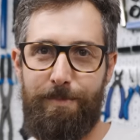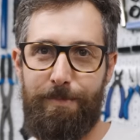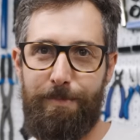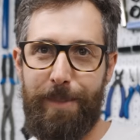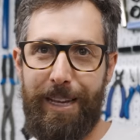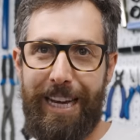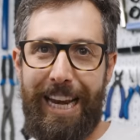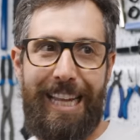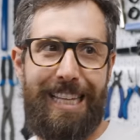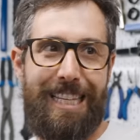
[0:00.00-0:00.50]

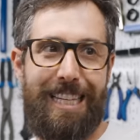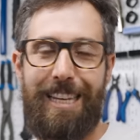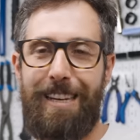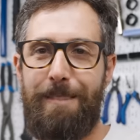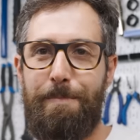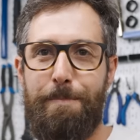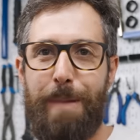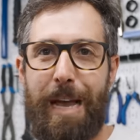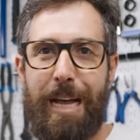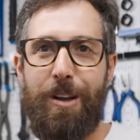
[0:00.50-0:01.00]
magneti
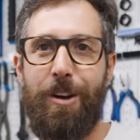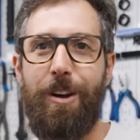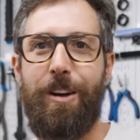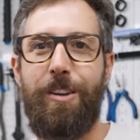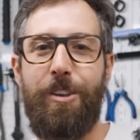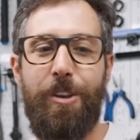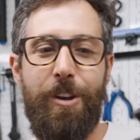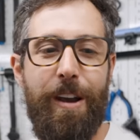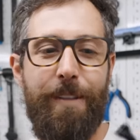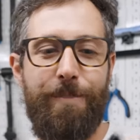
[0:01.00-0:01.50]
back
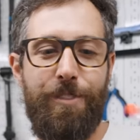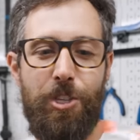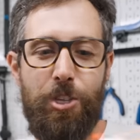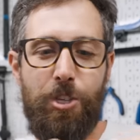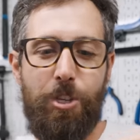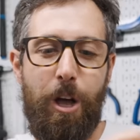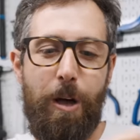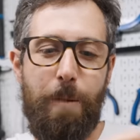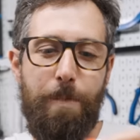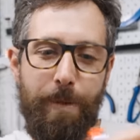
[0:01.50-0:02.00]
on. You don't have to
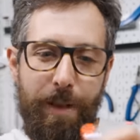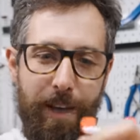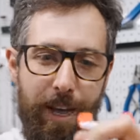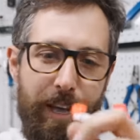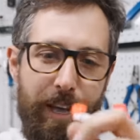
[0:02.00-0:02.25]
stop,